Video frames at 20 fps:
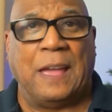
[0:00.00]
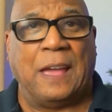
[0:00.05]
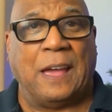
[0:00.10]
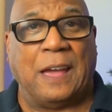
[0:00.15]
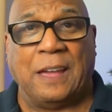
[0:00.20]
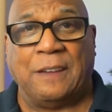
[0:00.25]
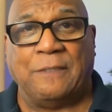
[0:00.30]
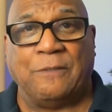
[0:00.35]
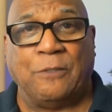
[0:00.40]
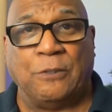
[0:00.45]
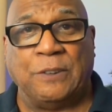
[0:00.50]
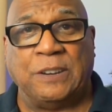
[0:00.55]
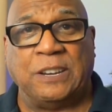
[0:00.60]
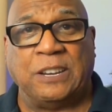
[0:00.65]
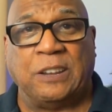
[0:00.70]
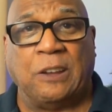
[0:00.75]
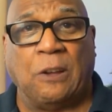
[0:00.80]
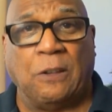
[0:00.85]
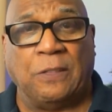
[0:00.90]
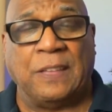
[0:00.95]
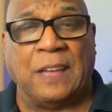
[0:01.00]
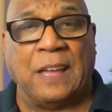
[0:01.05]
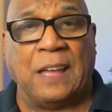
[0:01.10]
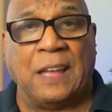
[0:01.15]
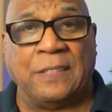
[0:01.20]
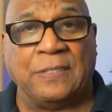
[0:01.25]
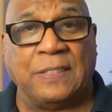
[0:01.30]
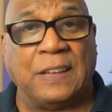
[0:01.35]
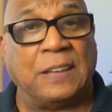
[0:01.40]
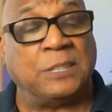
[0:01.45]
I've already got
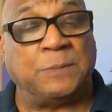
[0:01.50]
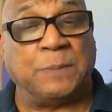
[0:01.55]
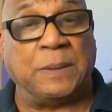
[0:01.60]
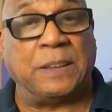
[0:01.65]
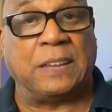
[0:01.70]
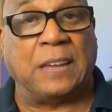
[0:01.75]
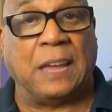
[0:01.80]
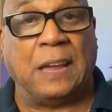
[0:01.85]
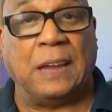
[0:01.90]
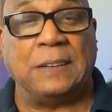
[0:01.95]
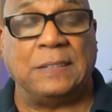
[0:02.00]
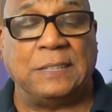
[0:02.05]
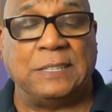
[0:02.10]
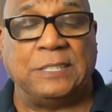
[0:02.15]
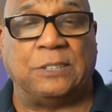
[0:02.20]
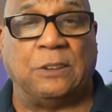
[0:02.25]
that, and that has been kindly